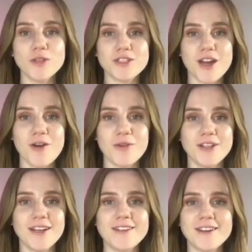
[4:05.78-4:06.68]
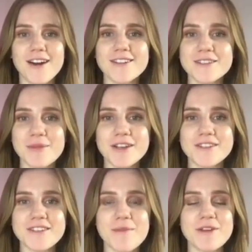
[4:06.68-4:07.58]
go in and
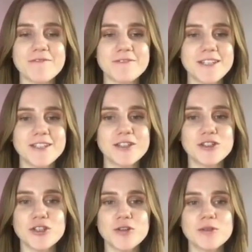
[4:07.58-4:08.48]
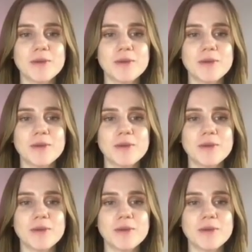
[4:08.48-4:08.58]
customize them if needed to,